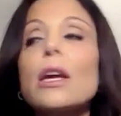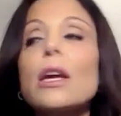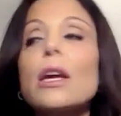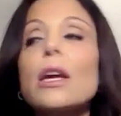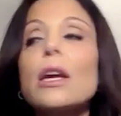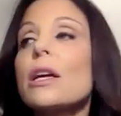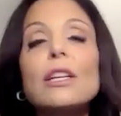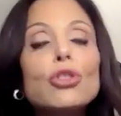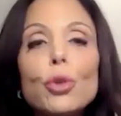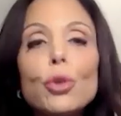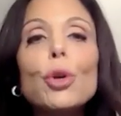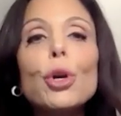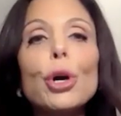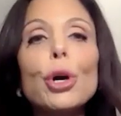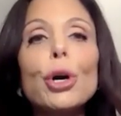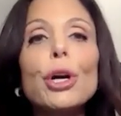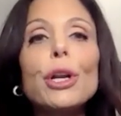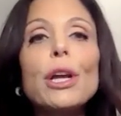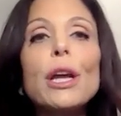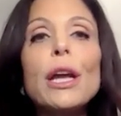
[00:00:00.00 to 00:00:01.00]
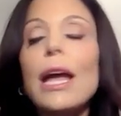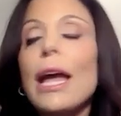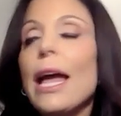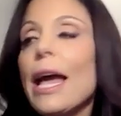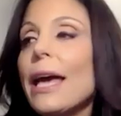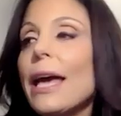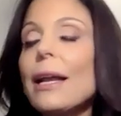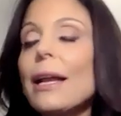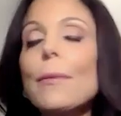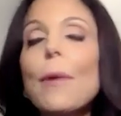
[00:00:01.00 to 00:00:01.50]
Things are too good, and
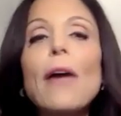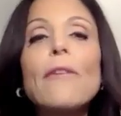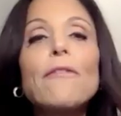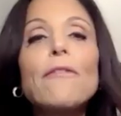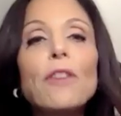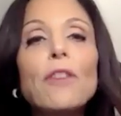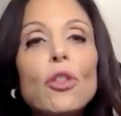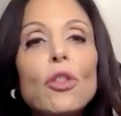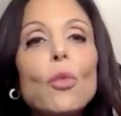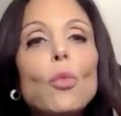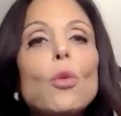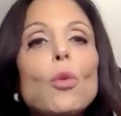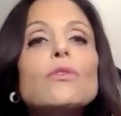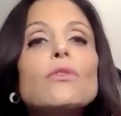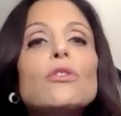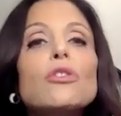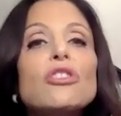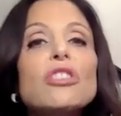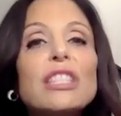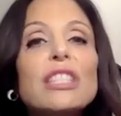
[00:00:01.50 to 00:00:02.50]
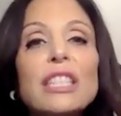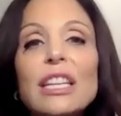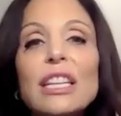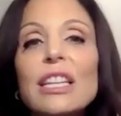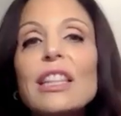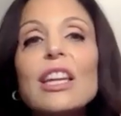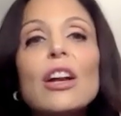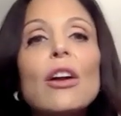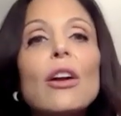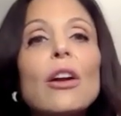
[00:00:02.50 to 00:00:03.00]
I, I feel that the wolves are just
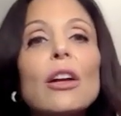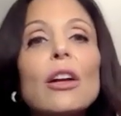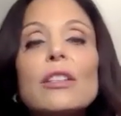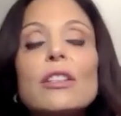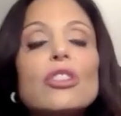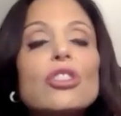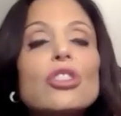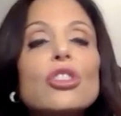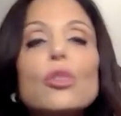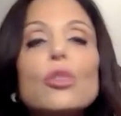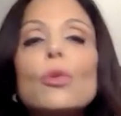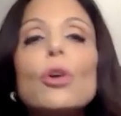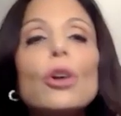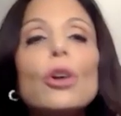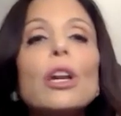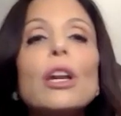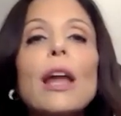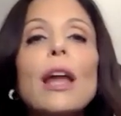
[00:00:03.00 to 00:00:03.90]
sitting there because it's too good,